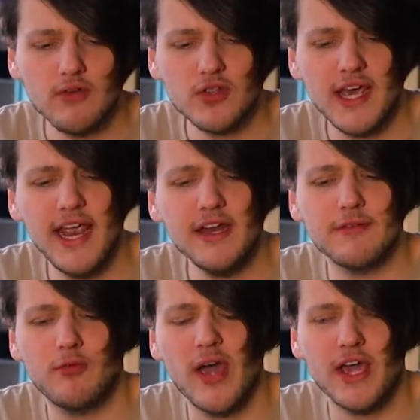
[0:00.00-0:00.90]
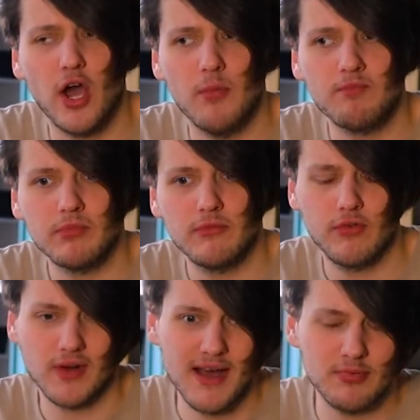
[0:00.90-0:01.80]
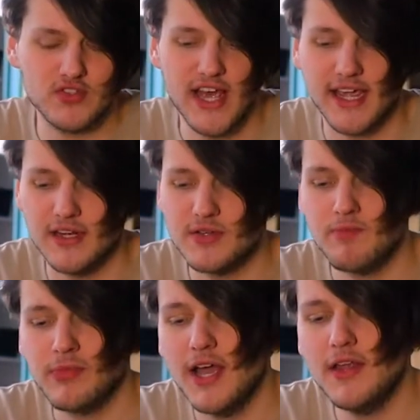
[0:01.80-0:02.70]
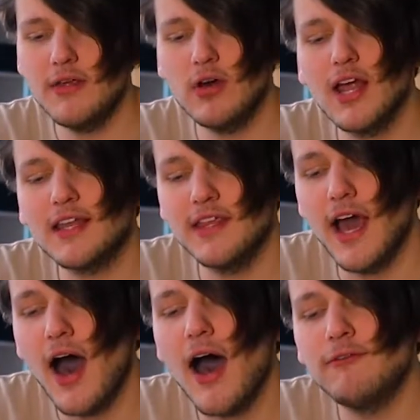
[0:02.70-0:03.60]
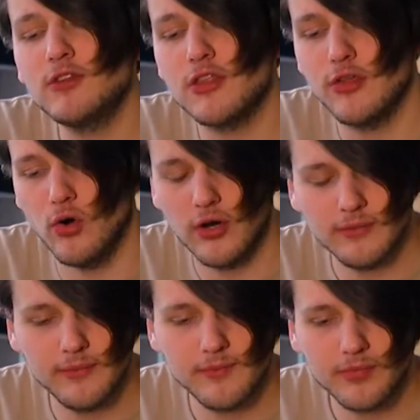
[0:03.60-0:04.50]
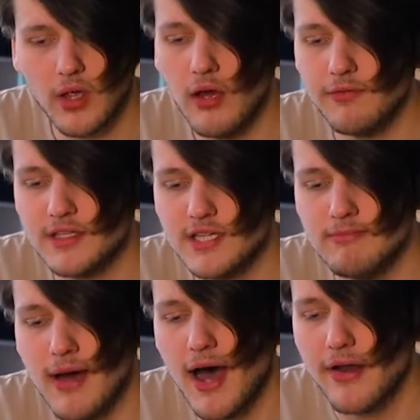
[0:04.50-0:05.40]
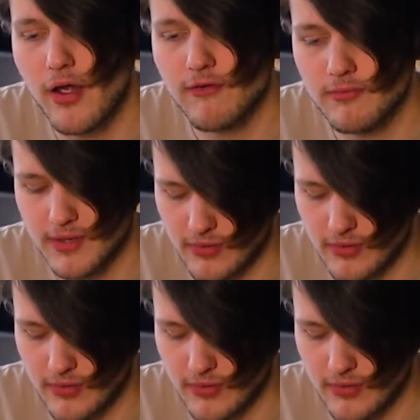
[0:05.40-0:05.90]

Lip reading: got the heat of the Fuego for a couple seconds, and then you've got like the afterthought of the tomato from the